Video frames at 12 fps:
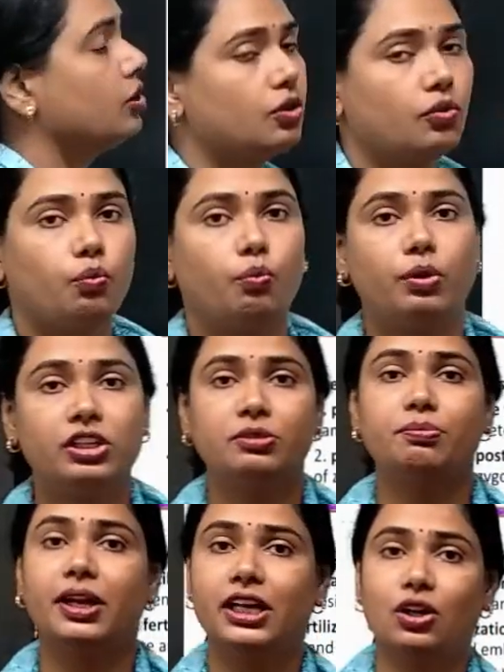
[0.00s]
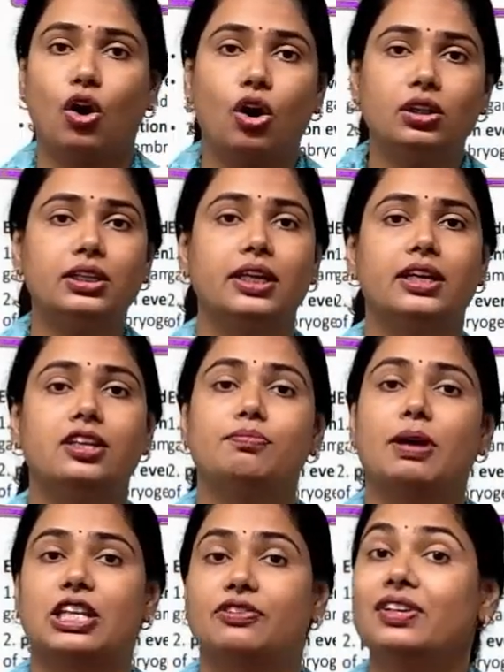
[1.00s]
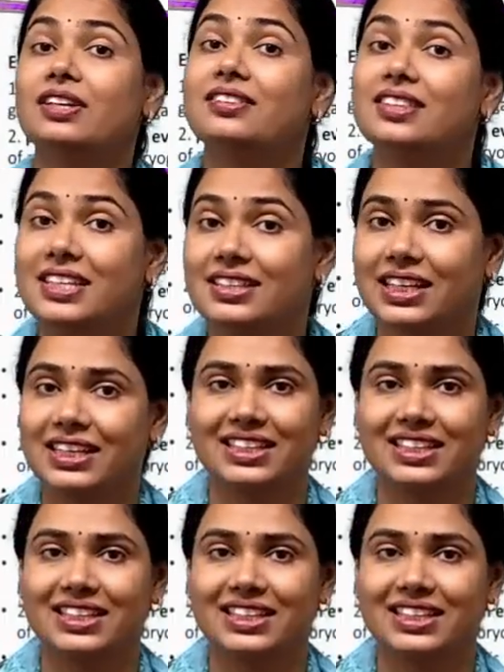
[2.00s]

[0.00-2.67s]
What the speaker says: which mate on their specific seasons.